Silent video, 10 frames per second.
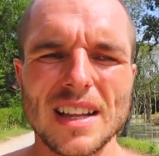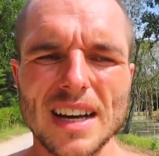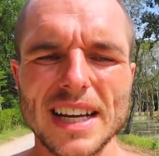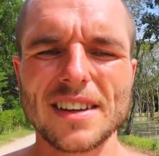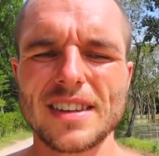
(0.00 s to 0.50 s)

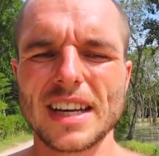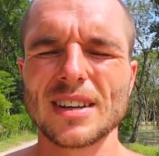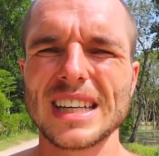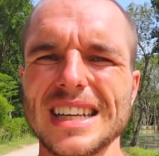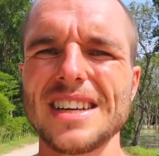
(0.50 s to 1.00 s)
Like I said,
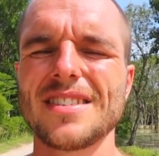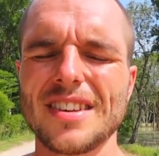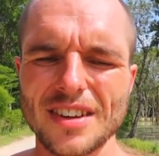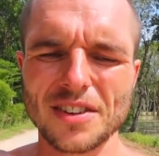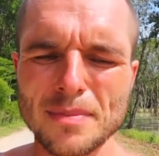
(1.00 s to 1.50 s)
I'm going to
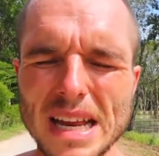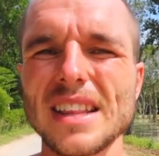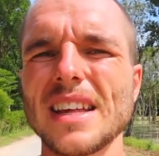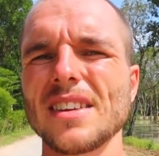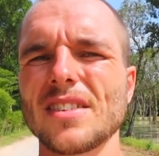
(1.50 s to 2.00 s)
list as
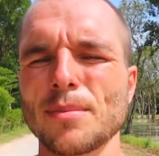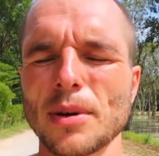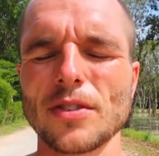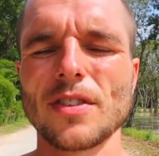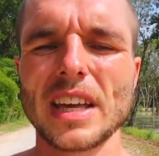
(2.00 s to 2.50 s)
many things as I
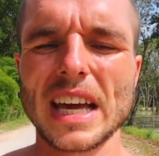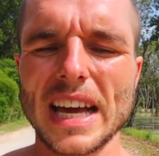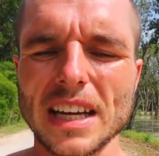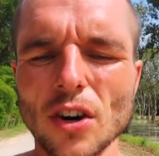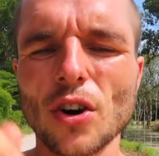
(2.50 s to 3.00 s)
possibly
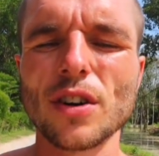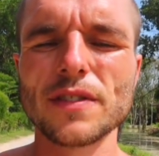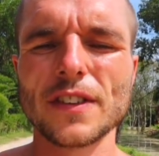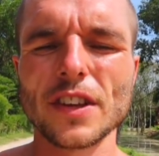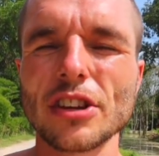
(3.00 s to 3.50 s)
can
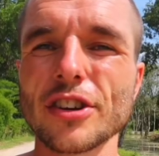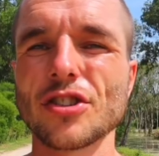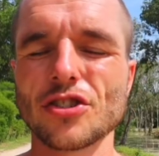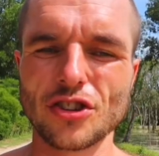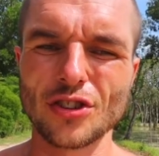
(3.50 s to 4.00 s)
off that you
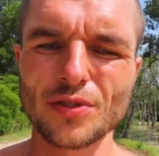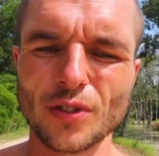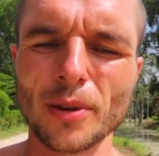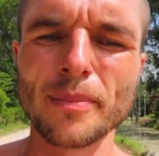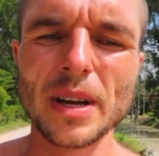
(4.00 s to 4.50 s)
could choose
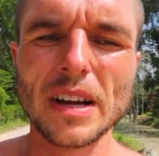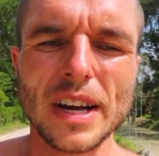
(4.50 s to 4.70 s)
from.